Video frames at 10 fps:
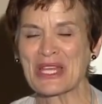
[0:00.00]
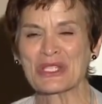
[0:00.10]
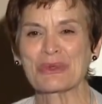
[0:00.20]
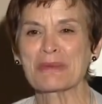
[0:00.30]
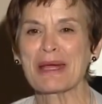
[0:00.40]

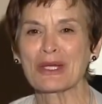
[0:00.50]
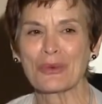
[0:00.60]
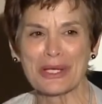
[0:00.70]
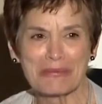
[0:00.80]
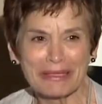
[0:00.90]
So it's my
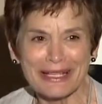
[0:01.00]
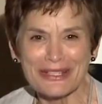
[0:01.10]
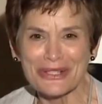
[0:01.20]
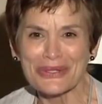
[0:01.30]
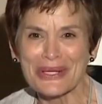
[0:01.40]
great
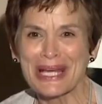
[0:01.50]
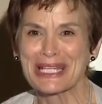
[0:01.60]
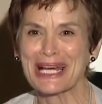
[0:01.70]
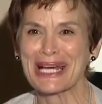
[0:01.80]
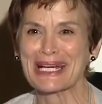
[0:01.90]
pleasure,
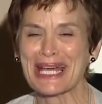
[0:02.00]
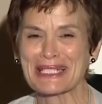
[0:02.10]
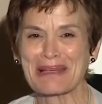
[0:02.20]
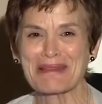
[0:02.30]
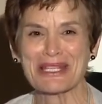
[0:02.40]
uh,
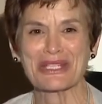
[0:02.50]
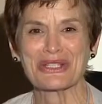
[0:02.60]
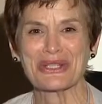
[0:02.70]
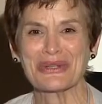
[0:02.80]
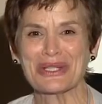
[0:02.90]
as I
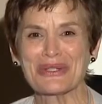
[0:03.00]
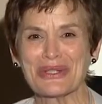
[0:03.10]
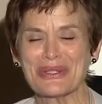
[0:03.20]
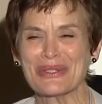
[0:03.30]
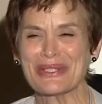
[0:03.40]
mentioned, to
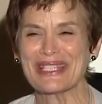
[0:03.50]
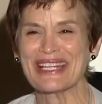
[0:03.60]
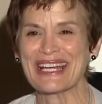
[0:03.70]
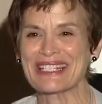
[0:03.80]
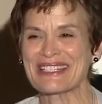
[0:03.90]
introduce
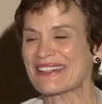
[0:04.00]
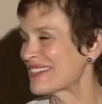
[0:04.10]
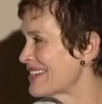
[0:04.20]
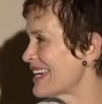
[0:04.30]
tonight Dr.